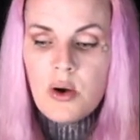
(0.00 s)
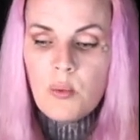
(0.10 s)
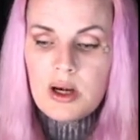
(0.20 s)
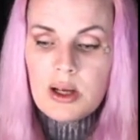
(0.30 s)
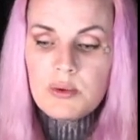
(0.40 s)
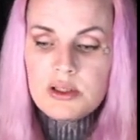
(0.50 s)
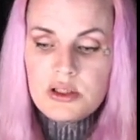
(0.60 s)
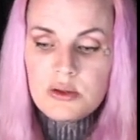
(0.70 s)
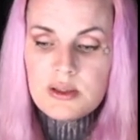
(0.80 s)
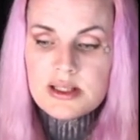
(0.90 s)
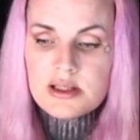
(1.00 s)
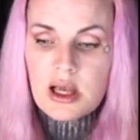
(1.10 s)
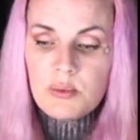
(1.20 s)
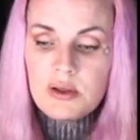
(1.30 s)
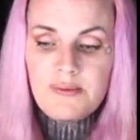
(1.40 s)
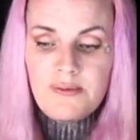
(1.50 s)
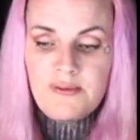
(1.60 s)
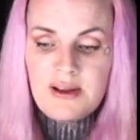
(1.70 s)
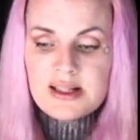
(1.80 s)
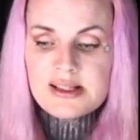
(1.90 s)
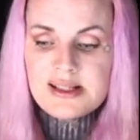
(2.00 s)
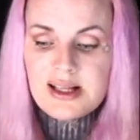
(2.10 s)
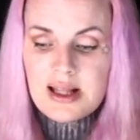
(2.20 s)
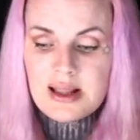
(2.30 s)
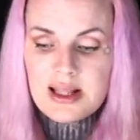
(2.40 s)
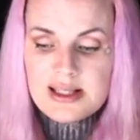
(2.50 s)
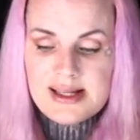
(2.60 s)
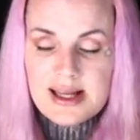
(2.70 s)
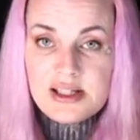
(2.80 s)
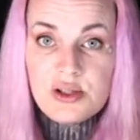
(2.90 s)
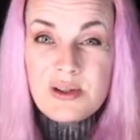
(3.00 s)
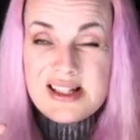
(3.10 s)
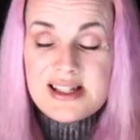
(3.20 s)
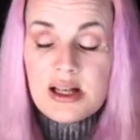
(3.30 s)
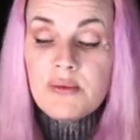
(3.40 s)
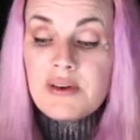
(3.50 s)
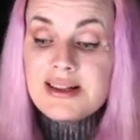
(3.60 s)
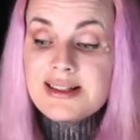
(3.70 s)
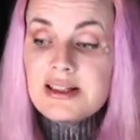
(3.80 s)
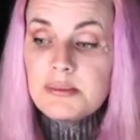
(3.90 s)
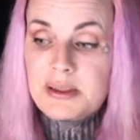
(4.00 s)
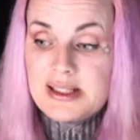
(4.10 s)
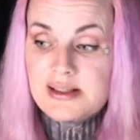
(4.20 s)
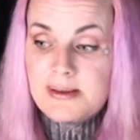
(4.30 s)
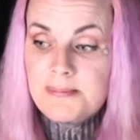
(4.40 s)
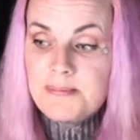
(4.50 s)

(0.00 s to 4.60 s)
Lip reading: What I would do is I would fix the tattoo itself a little bit.